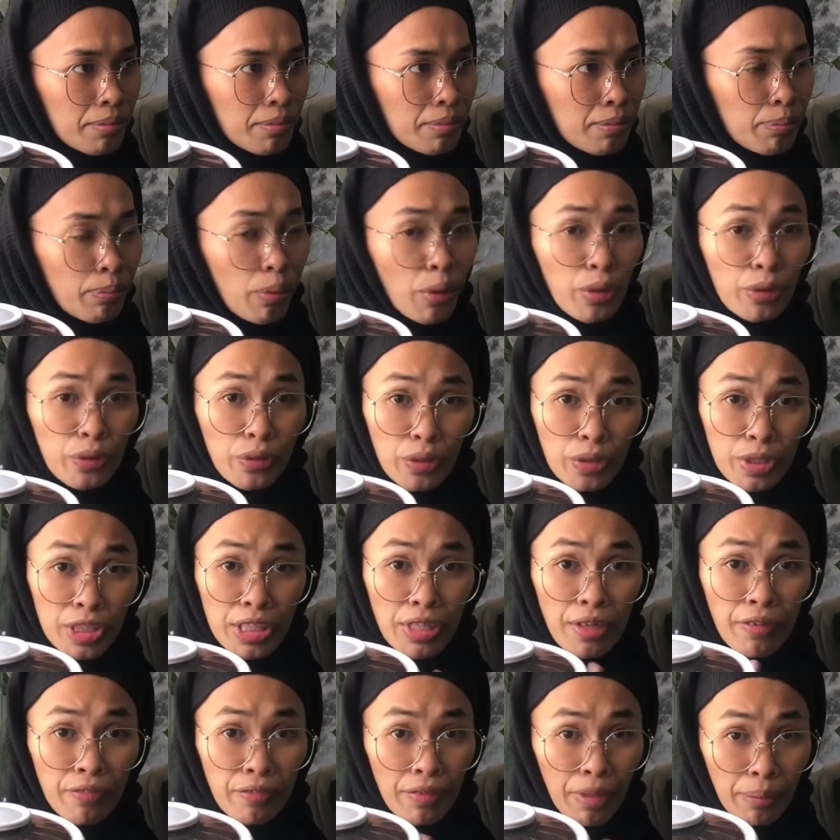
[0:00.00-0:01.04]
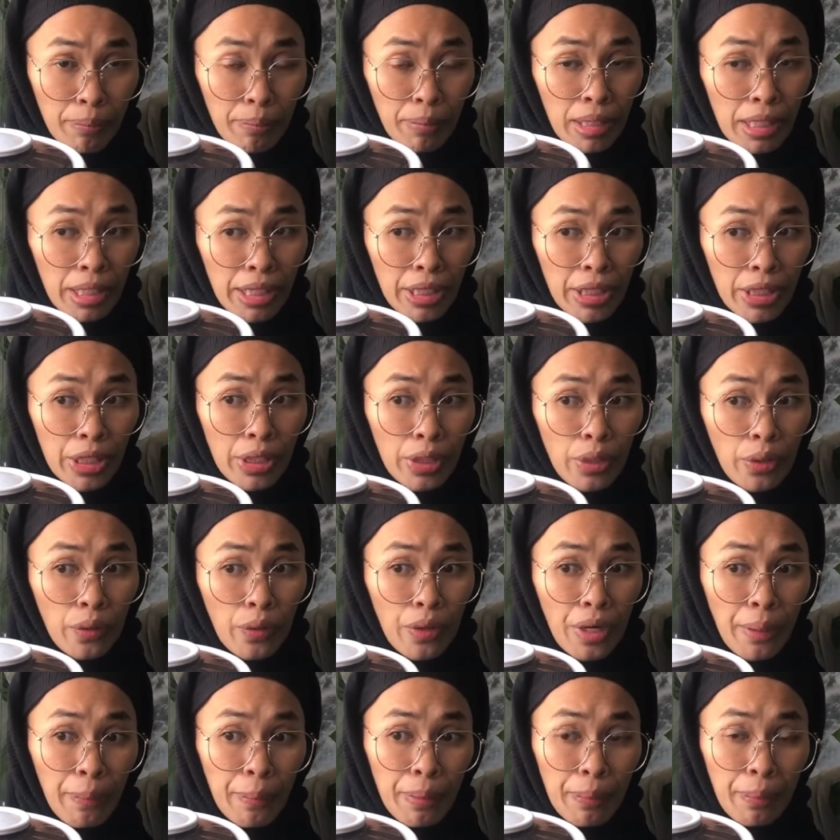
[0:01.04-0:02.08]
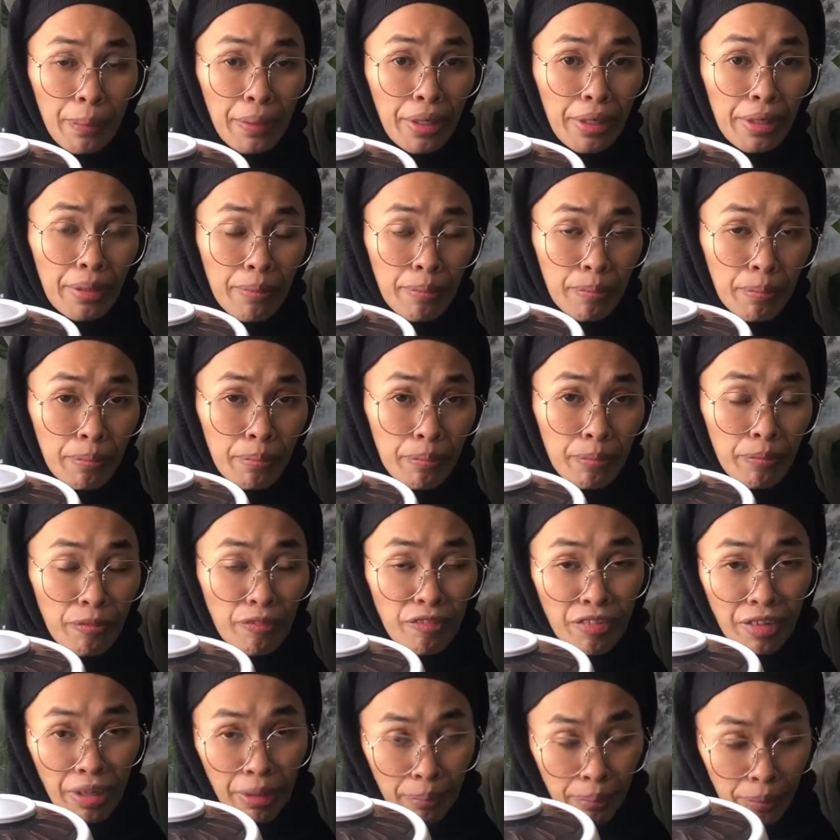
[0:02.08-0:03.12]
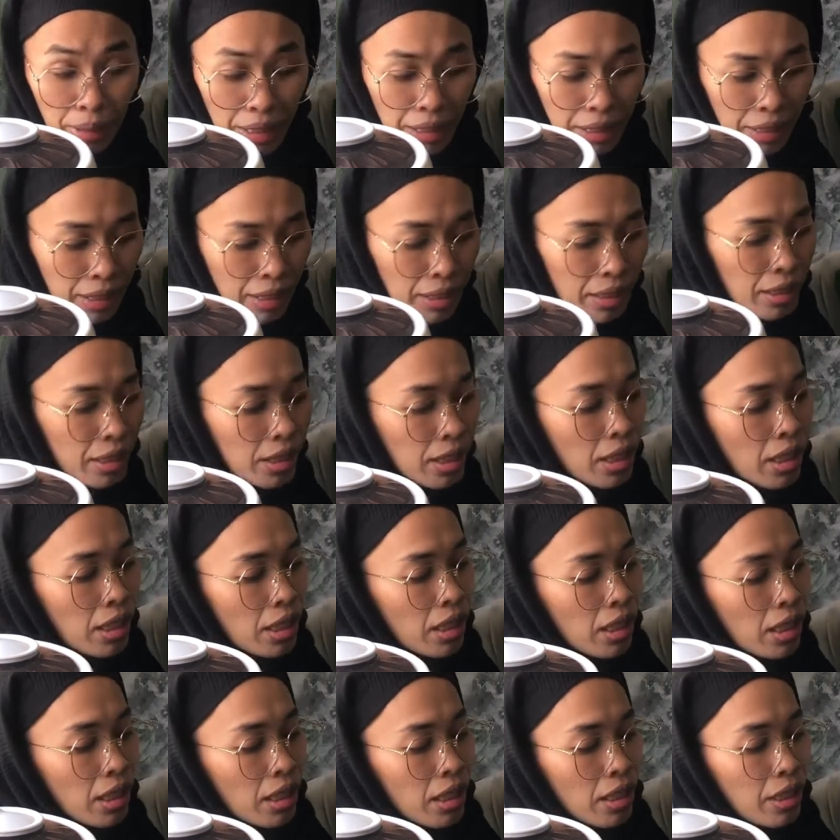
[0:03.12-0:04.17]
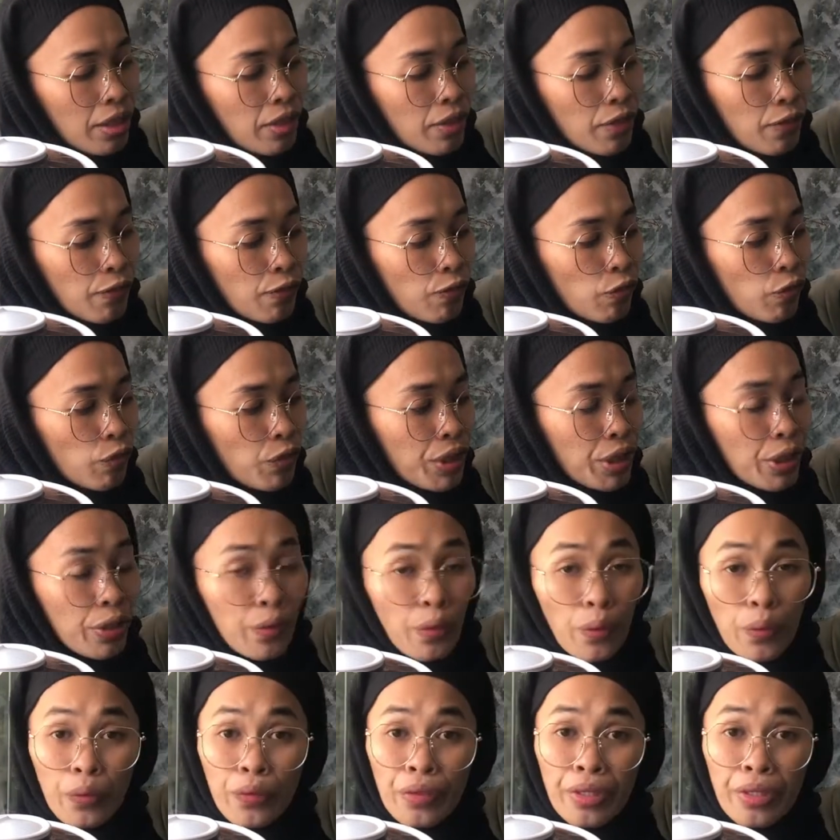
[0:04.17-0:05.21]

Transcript: pothos family or epiprenum family, if we grow